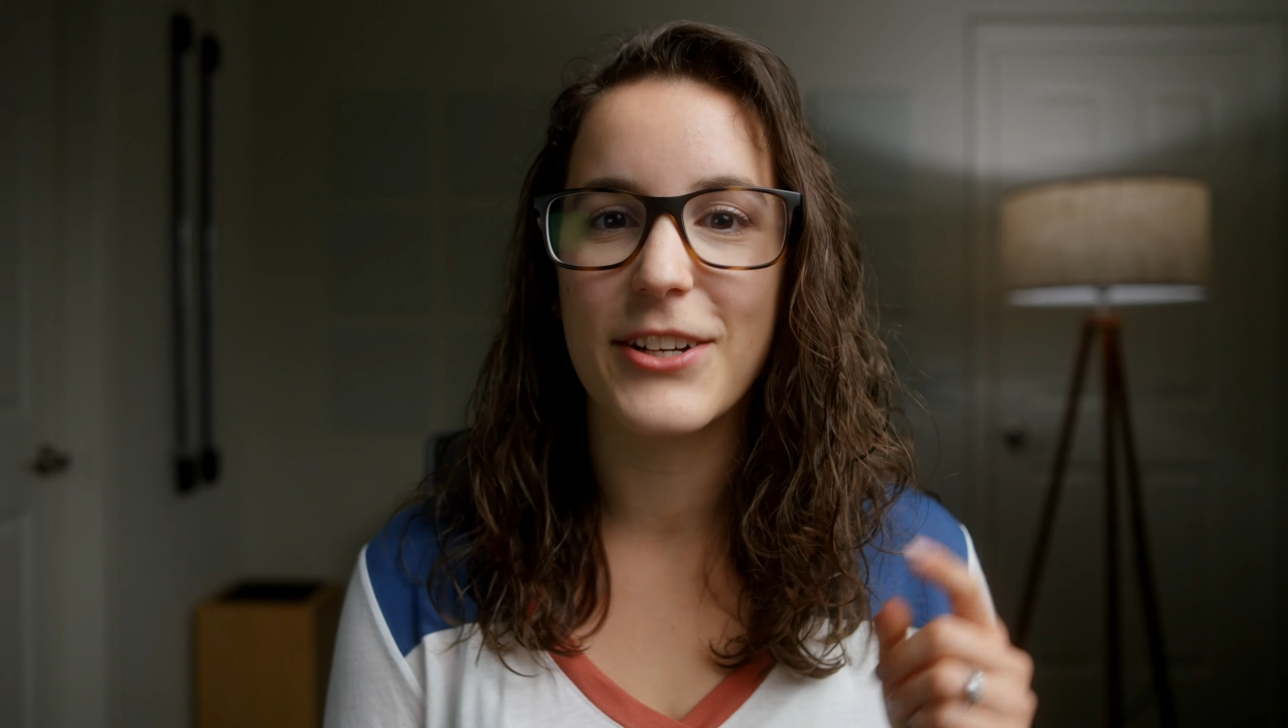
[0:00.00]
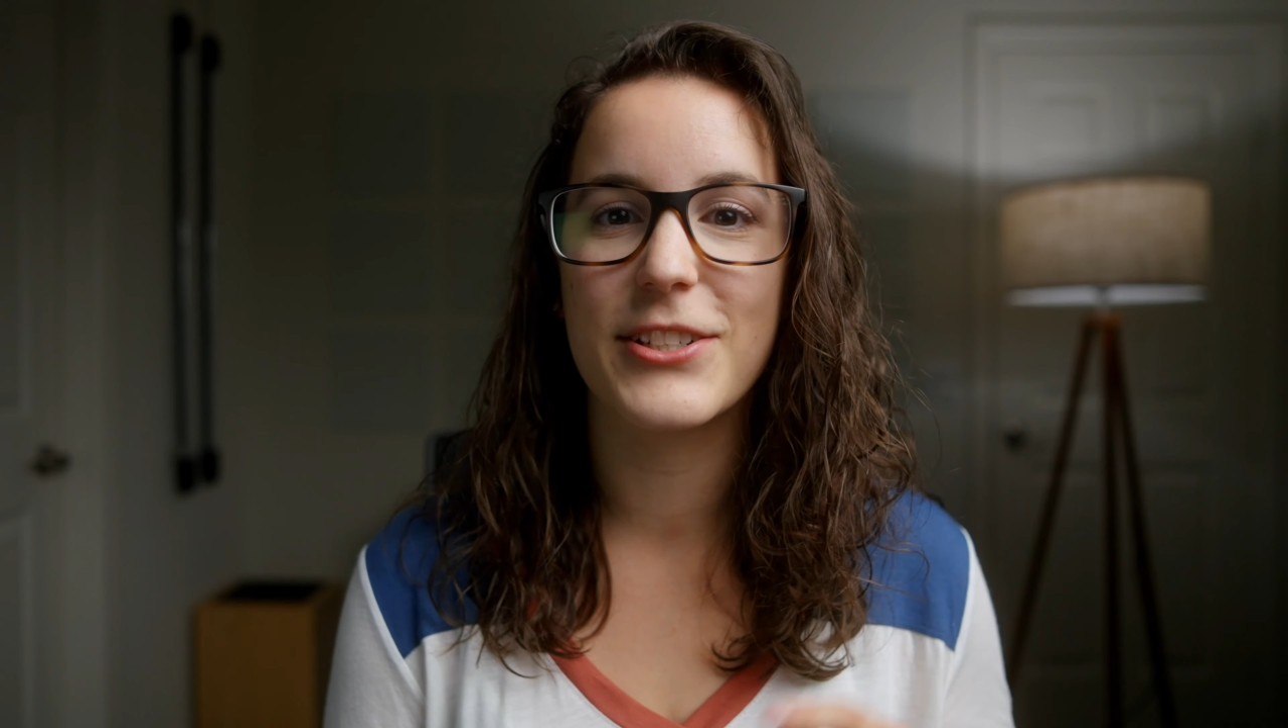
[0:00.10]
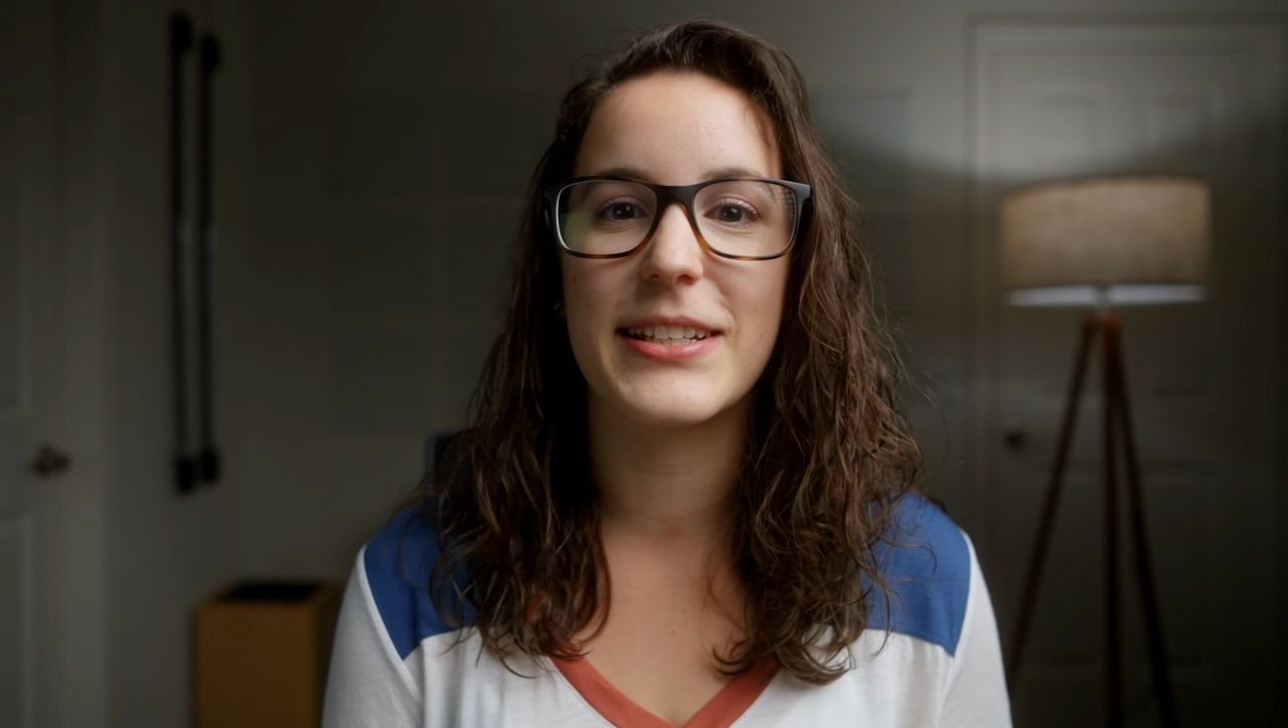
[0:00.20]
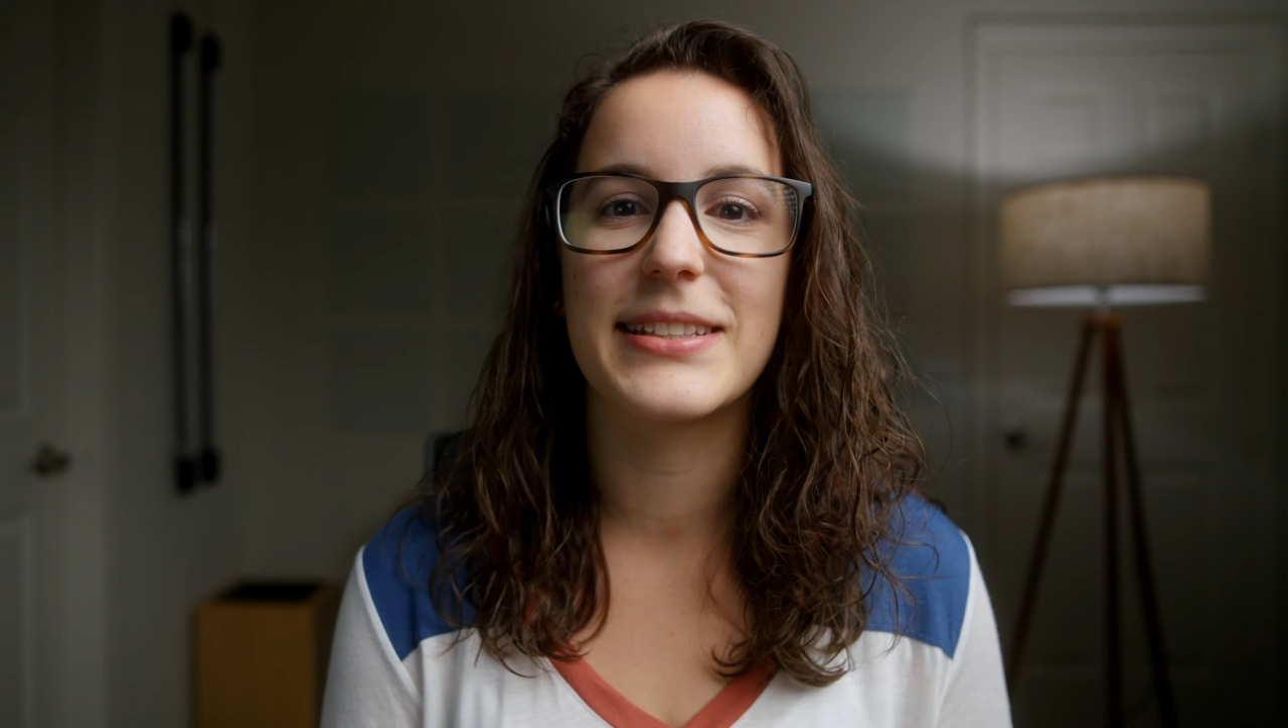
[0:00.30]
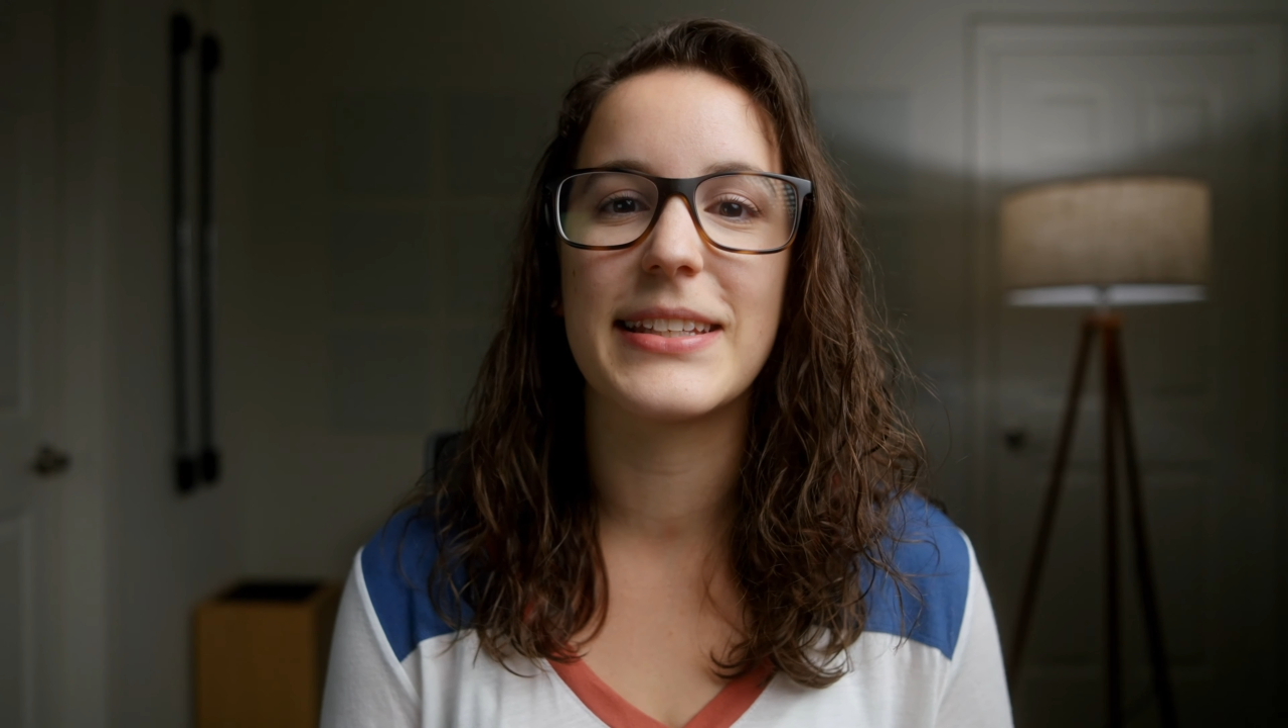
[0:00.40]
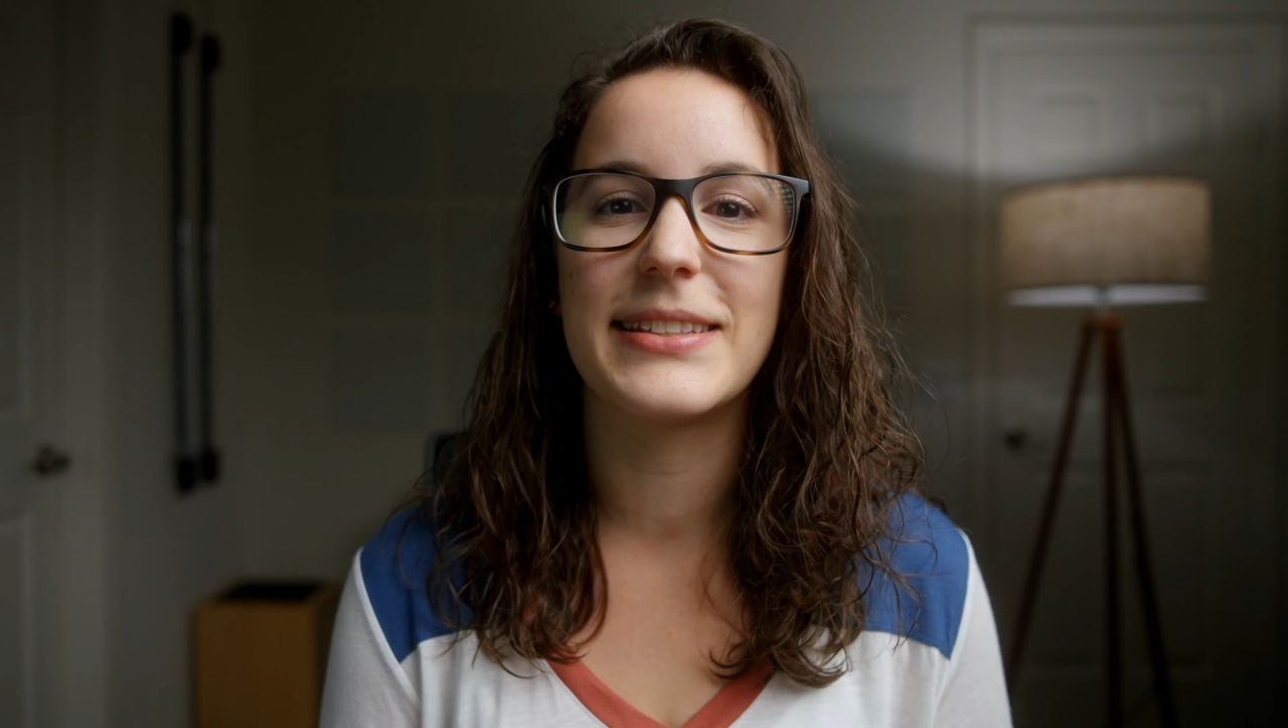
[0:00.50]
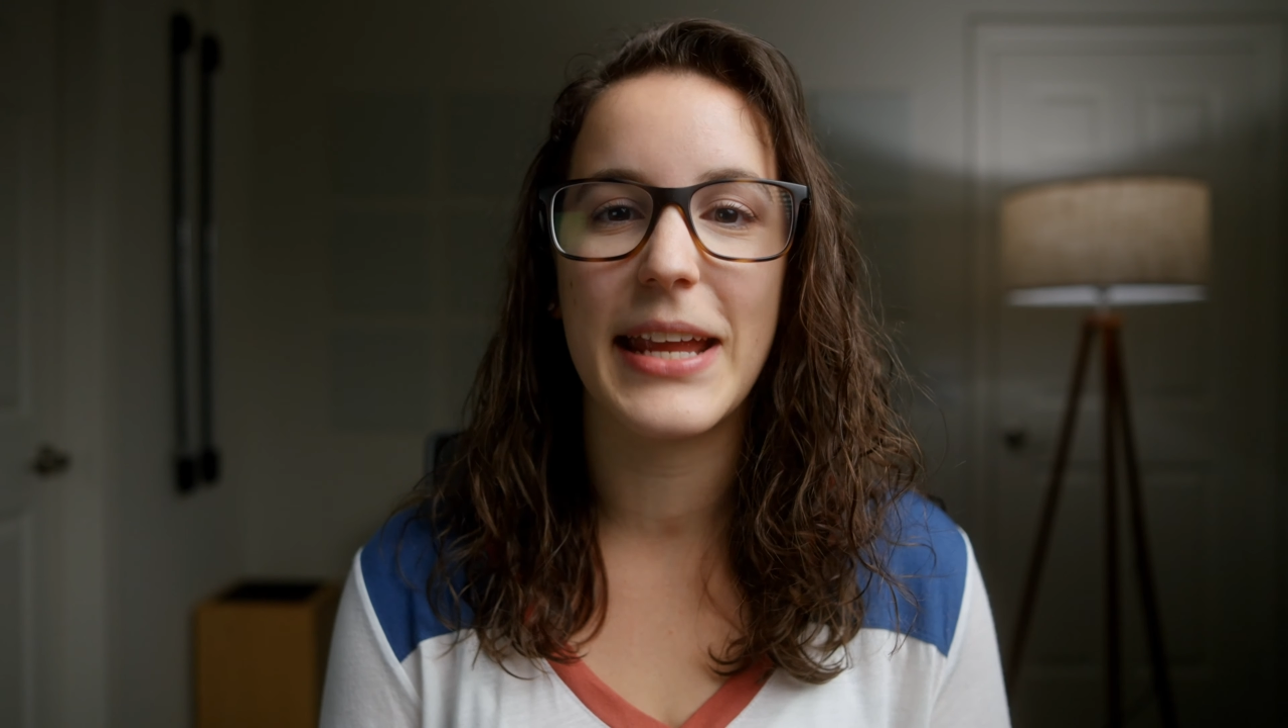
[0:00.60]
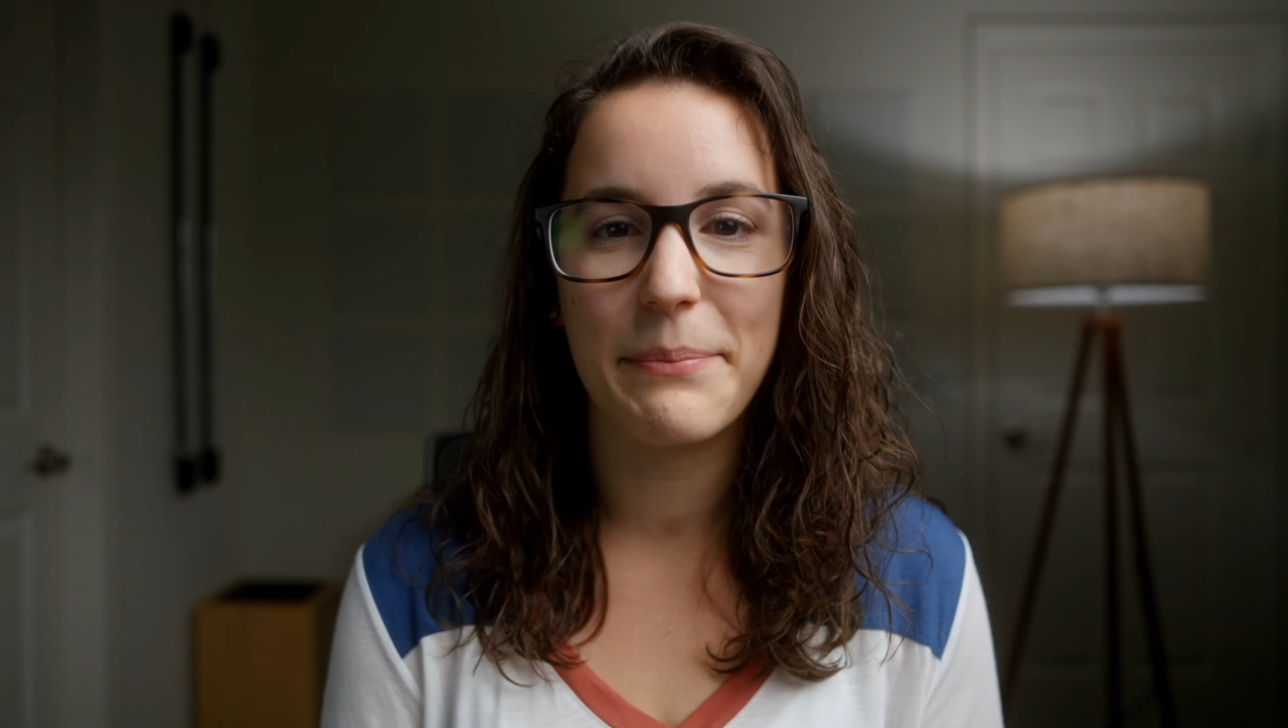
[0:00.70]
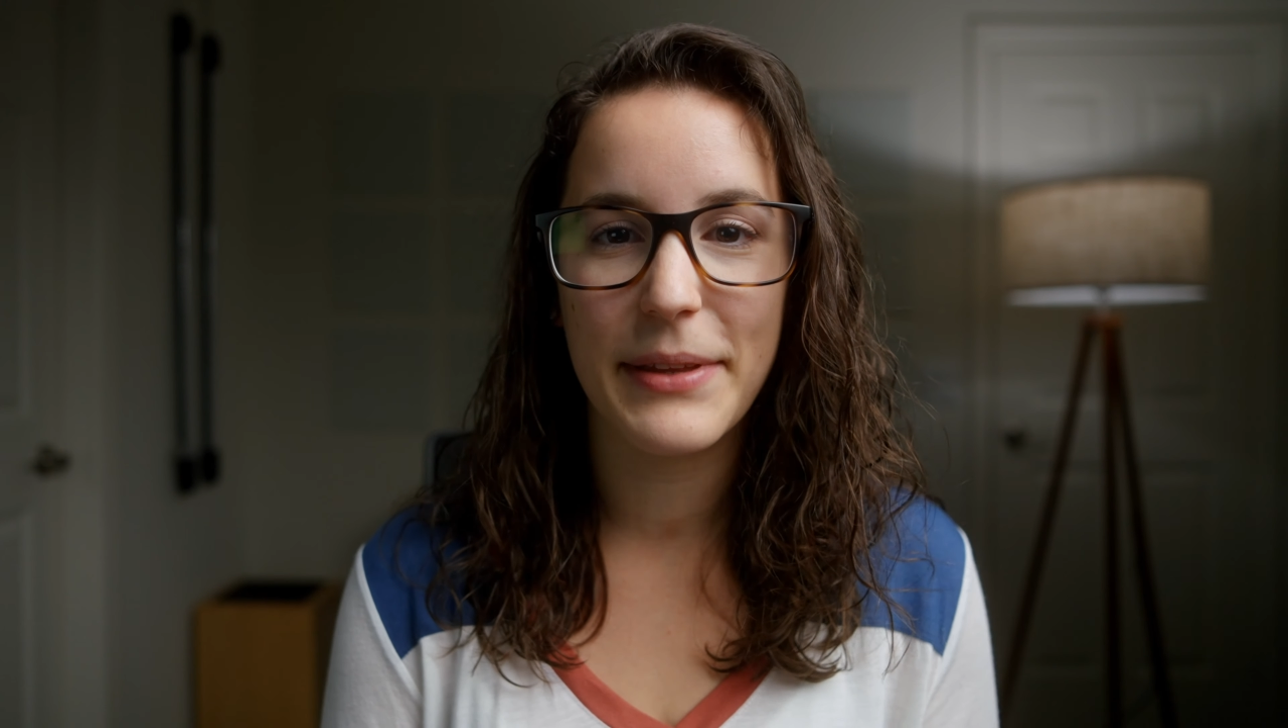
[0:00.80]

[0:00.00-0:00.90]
actually does the same